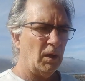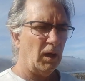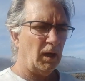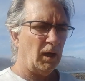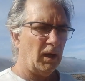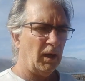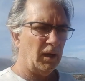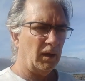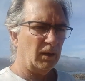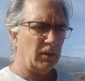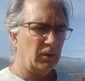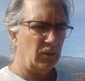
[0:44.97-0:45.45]

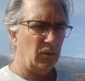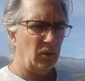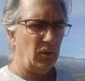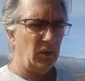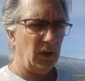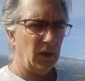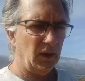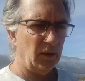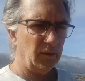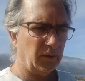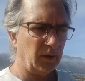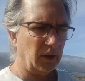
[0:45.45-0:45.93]
Uh, two
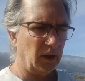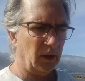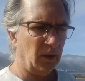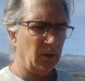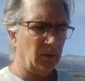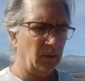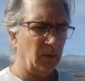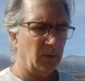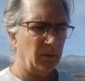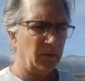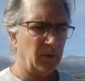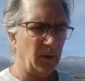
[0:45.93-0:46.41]
years
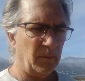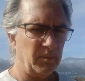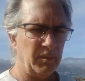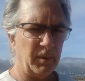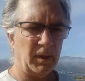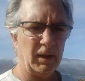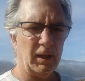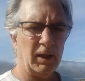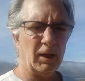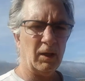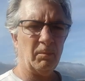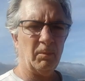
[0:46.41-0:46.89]
ago,
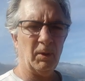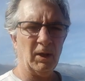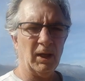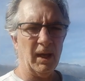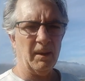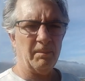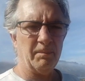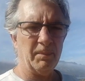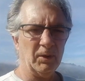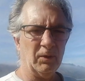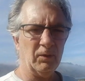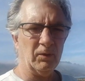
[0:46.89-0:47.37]
something terrible
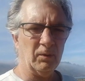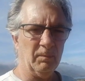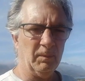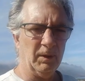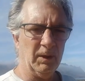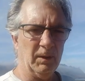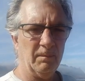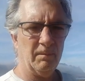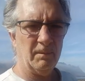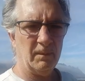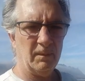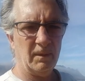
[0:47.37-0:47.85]
happened to
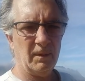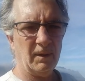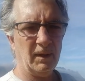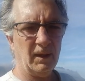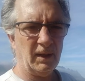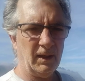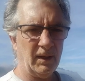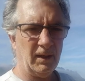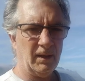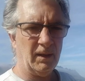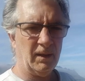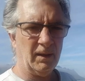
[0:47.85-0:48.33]
me.
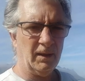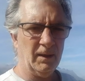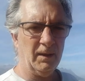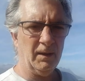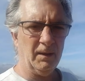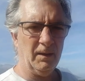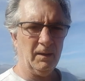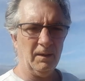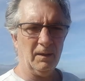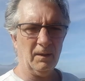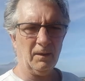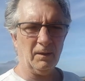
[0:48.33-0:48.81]

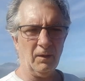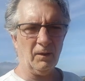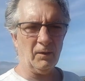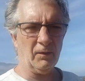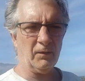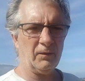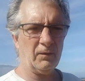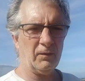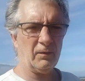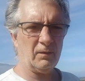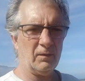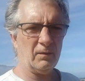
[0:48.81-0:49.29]
I
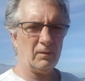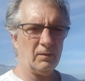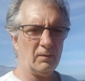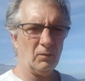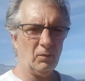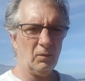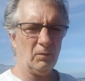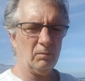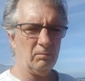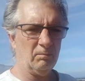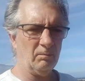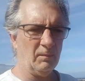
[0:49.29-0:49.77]
lost
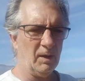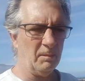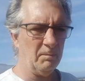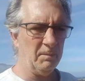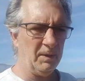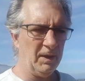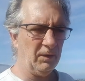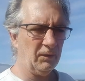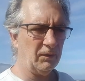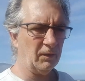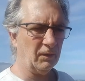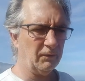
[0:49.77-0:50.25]
my
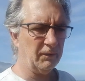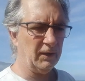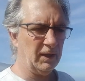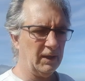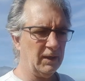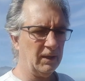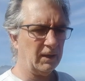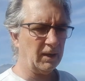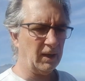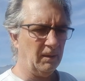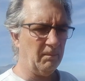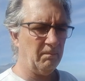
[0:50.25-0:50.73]
means of
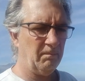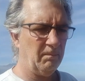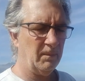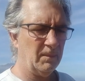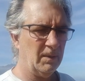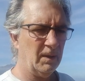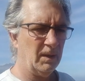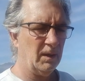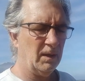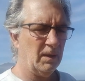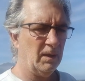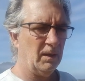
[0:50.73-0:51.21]
income.
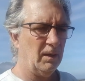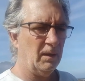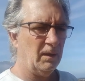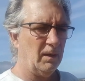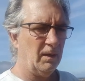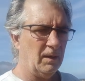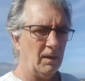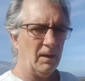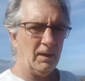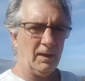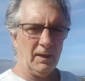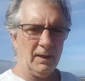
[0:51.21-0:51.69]

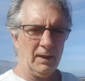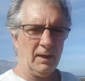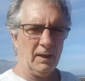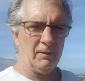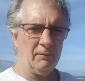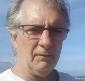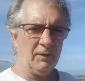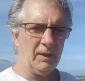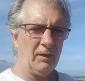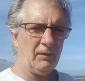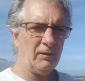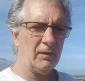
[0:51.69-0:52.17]
I had a
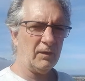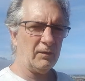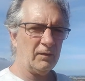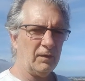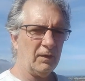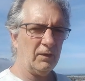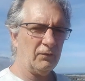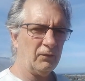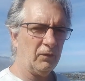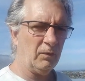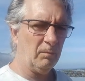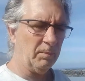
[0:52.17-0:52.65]
very
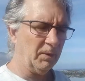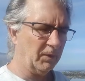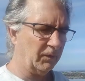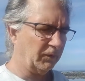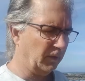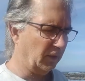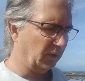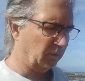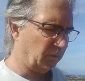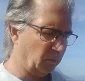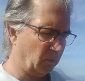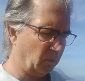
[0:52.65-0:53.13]
successful
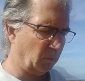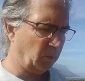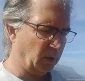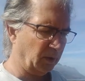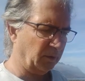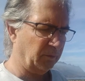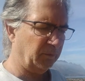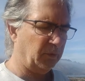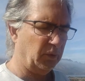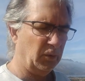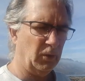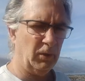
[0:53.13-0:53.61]
business for quite
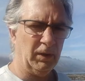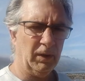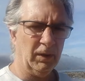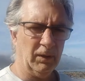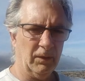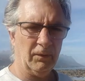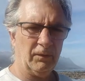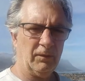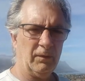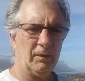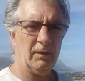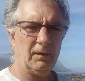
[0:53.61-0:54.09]
a few
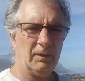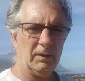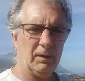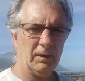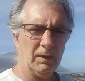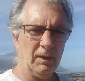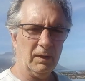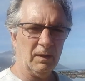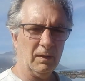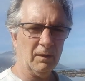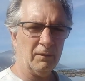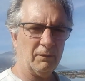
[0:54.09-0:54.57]
years
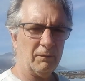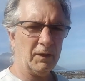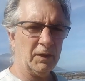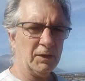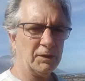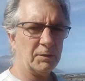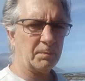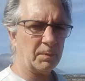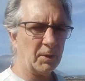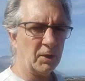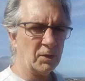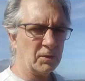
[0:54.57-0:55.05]
in the
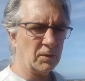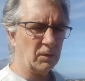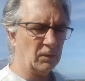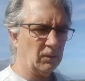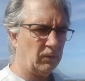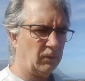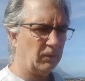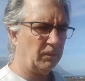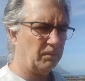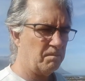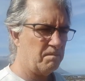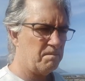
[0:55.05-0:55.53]
fresh
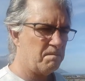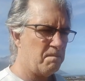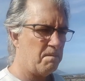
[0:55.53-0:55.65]
produce,